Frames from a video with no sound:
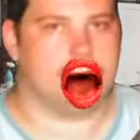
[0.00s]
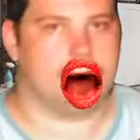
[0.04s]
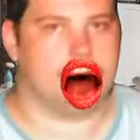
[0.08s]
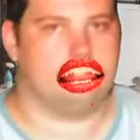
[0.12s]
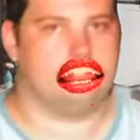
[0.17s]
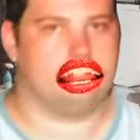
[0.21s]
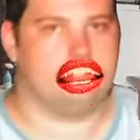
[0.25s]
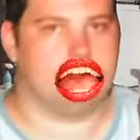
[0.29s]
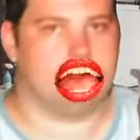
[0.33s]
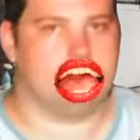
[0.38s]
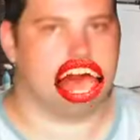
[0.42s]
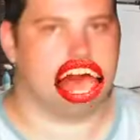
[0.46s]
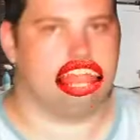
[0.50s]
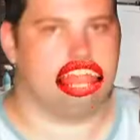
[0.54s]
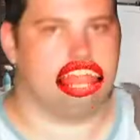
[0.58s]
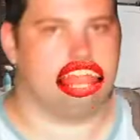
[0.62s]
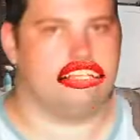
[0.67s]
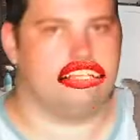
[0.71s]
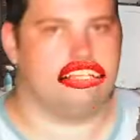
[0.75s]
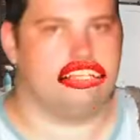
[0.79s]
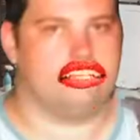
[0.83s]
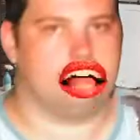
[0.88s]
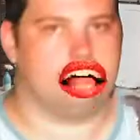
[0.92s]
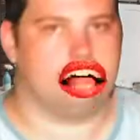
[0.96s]
But the thing is
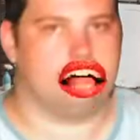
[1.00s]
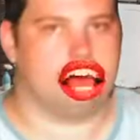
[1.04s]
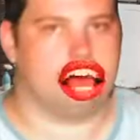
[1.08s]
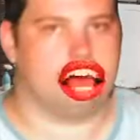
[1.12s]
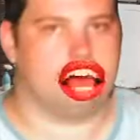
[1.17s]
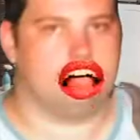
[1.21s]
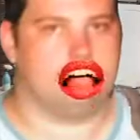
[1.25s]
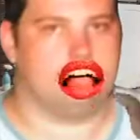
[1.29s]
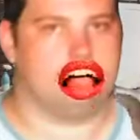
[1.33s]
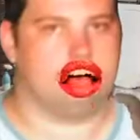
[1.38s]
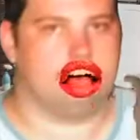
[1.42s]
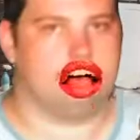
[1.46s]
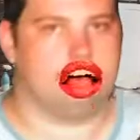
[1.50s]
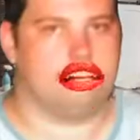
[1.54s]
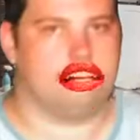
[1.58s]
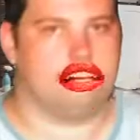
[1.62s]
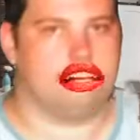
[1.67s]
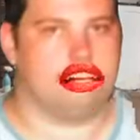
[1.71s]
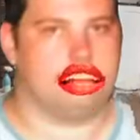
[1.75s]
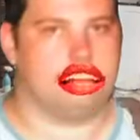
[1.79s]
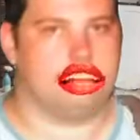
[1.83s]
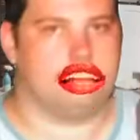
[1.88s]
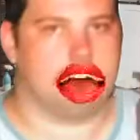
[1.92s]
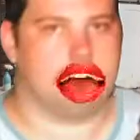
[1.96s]
as well, it's not just that,
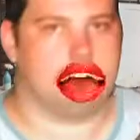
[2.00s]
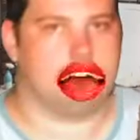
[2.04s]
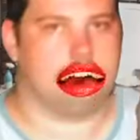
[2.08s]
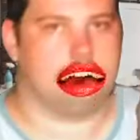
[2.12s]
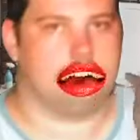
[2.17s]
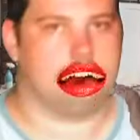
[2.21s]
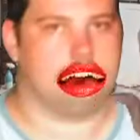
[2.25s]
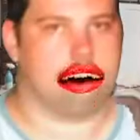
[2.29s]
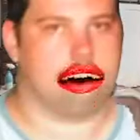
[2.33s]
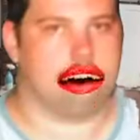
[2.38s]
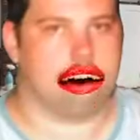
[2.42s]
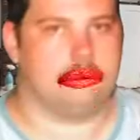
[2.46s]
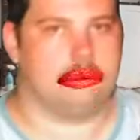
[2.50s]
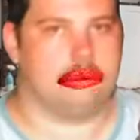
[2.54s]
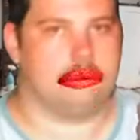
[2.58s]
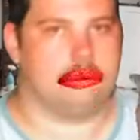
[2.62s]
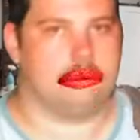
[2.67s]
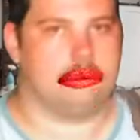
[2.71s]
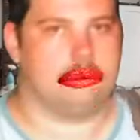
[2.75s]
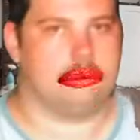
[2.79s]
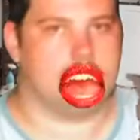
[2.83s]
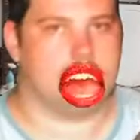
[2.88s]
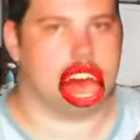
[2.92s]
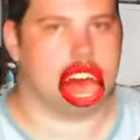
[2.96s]
it's that like
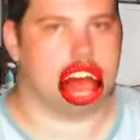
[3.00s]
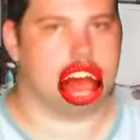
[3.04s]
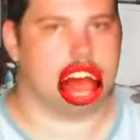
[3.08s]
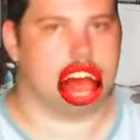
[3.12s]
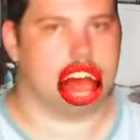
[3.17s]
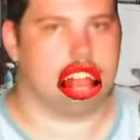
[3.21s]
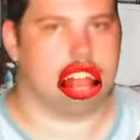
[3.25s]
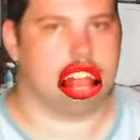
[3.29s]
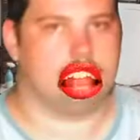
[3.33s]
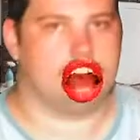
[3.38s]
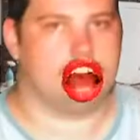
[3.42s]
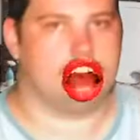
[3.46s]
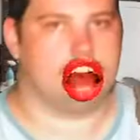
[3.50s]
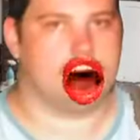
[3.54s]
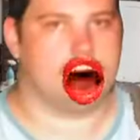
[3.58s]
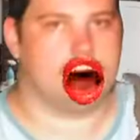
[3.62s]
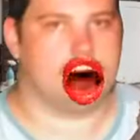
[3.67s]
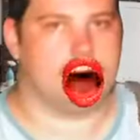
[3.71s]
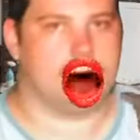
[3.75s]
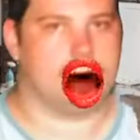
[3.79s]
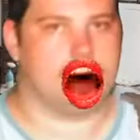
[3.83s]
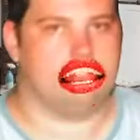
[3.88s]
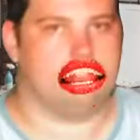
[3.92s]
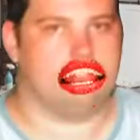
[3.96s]
the whole
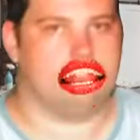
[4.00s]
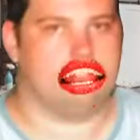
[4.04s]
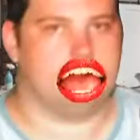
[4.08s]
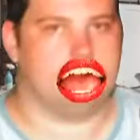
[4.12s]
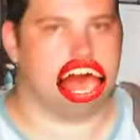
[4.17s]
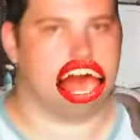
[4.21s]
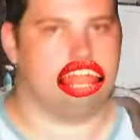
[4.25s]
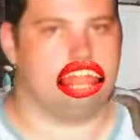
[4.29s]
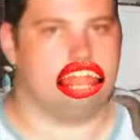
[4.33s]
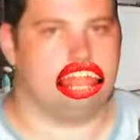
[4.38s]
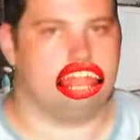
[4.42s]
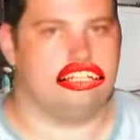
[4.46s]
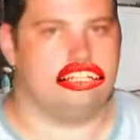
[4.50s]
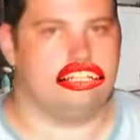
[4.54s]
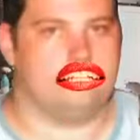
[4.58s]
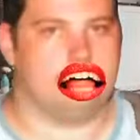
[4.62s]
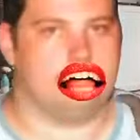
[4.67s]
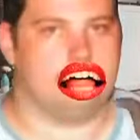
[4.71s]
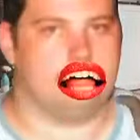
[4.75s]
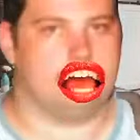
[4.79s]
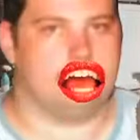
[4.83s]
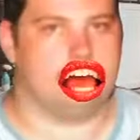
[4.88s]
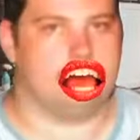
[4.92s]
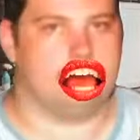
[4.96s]
fucking point of a home
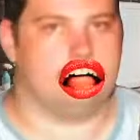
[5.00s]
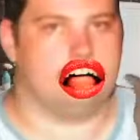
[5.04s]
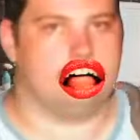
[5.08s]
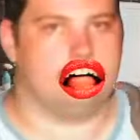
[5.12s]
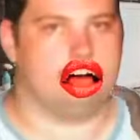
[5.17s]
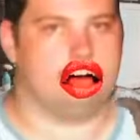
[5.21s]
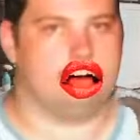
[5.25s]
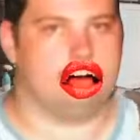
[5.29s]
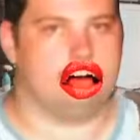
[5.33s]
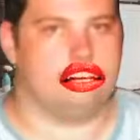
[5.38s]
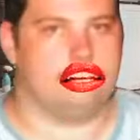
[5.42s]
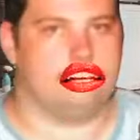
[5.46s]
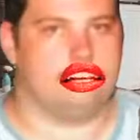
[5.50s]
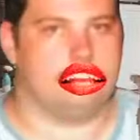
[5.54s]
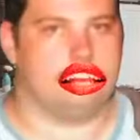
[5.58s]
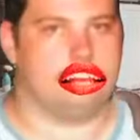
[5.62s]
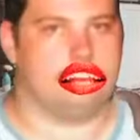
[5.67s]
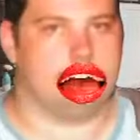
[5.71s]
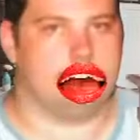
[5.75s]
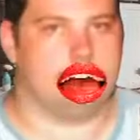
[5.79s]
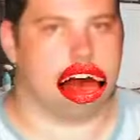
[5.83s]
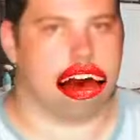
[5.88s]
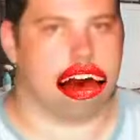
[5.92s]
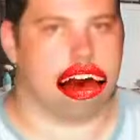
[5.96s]
console is supposed to
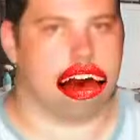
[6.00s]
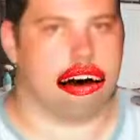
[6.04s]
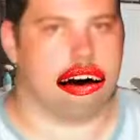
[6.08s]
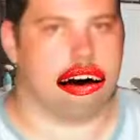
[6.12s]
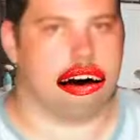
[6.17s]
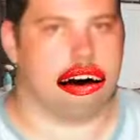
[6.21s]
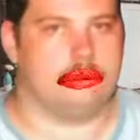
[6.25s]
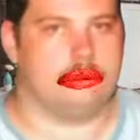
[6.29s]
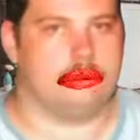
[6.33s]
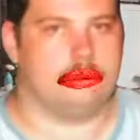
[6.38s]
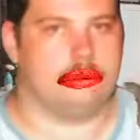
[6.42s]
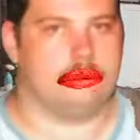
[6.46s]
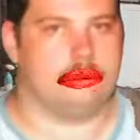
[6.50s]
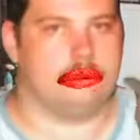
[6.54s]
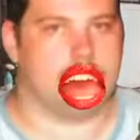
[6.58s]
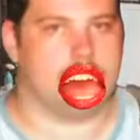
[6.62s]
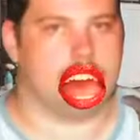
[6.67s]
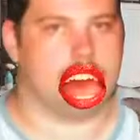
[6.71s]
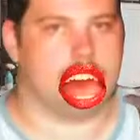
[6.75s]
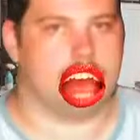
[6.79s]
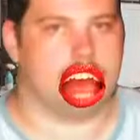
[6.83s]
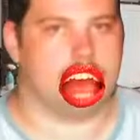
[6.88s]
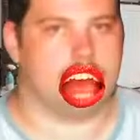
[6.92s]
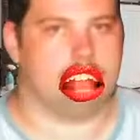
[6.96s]
be like a
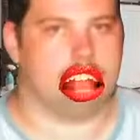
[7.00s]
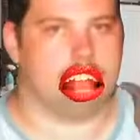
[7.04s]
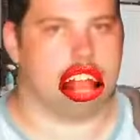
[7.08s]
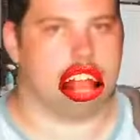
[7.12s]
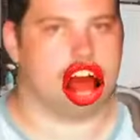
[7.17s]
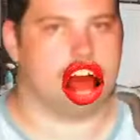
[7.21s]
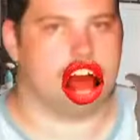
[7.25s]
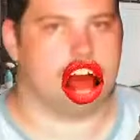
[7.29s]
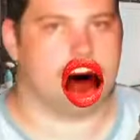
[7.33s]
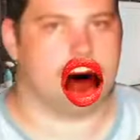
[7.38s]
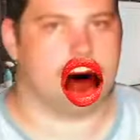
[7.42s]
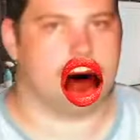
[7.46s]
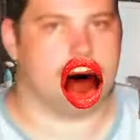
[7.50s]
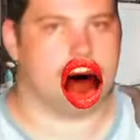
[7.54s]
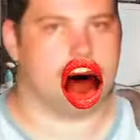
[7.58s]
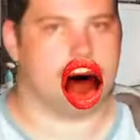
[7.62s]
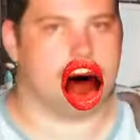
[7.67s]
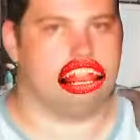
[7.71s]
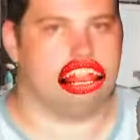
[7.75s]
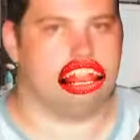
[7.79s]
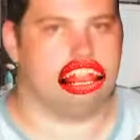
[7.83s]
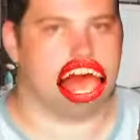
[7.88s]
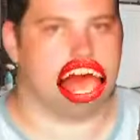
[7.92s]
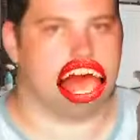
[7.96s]
cheaper,
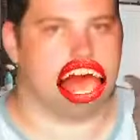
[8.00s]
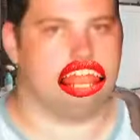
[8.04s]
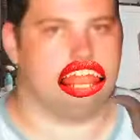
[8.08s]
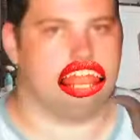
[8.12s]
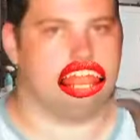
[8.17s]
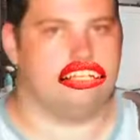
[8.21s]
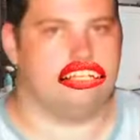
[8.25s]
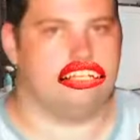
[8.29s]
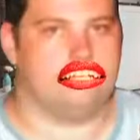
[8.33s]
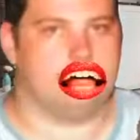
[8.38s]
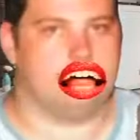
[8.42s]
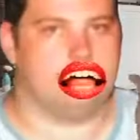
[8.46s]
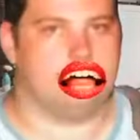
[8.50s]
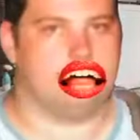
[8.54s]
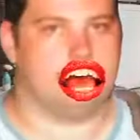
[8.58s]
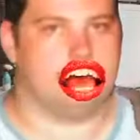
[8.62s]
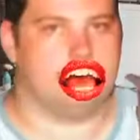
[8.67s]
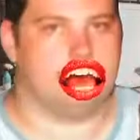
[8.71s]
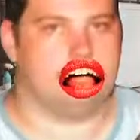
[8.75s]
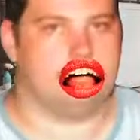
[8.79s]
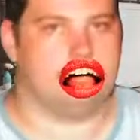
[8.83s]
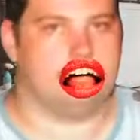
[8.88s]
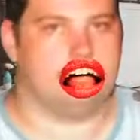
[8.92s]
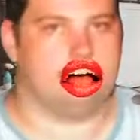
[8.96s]
you know, like
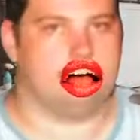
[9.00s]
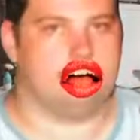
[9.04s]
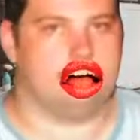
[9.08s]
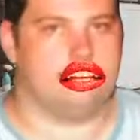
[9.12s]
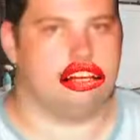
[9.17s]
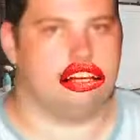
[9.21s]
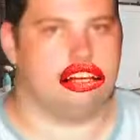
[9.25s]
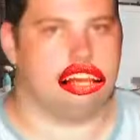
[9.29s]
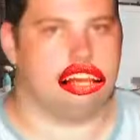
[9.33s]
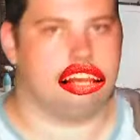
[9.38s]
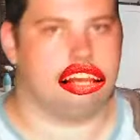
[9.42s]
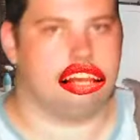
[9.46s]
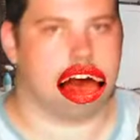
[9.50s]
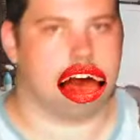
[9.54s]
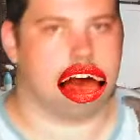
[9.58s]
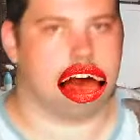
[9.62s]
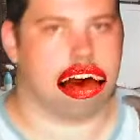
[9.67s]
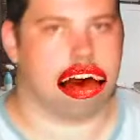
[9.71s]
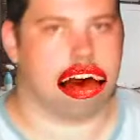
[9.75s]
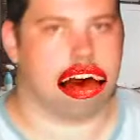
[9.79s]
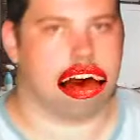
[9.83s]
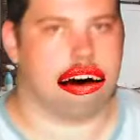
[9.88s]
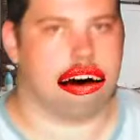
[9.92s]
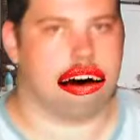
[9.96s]
compromise to
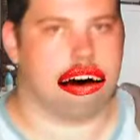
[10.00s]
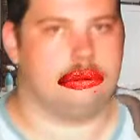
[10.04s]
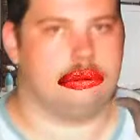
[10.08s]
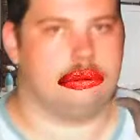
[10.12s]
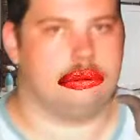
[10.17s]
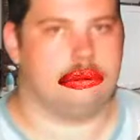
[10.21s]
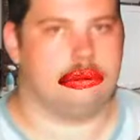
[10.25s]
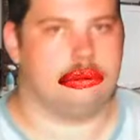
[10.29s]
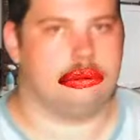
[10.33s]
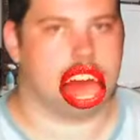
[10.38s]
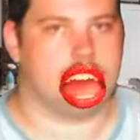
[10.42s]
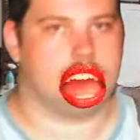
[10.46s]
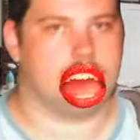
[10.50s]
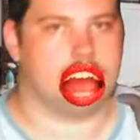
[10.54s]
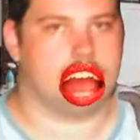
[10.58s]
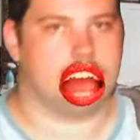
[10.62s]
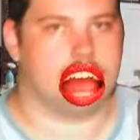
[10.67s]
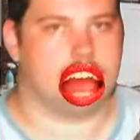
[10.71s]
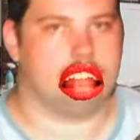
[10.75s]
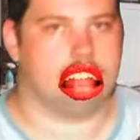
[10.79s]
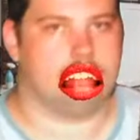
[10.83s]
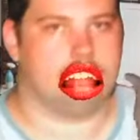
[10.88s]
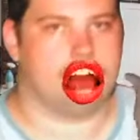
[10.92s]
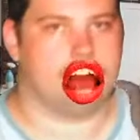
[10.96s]
buying like
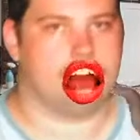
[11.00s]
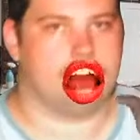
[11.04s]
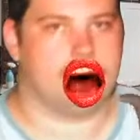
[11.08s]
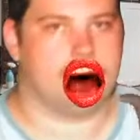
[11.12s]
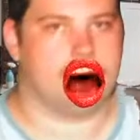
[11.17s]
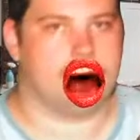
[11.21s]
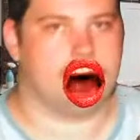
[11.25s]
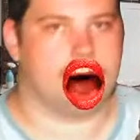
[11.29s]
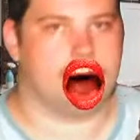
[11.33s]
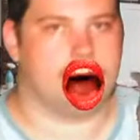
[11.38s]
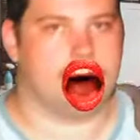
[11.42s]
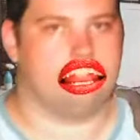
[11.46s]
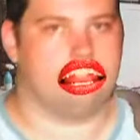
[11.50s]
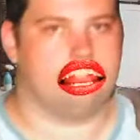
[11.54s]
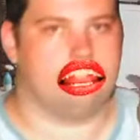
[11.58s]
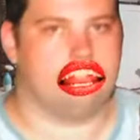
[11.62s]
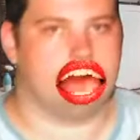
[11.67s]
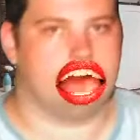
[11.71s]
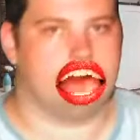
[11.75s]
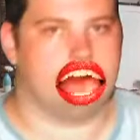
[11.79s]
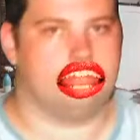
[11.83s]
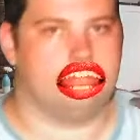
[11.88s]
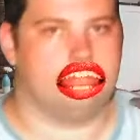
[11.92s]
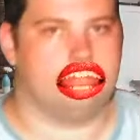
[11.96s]
a full-on
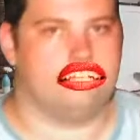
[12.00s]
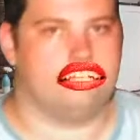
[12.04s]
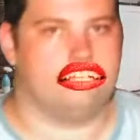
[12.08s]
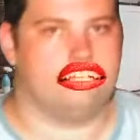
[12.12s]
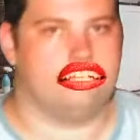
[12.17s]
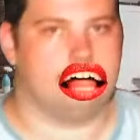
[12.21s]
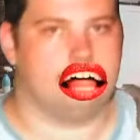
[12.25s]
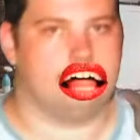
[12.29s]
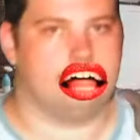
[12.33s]
computer.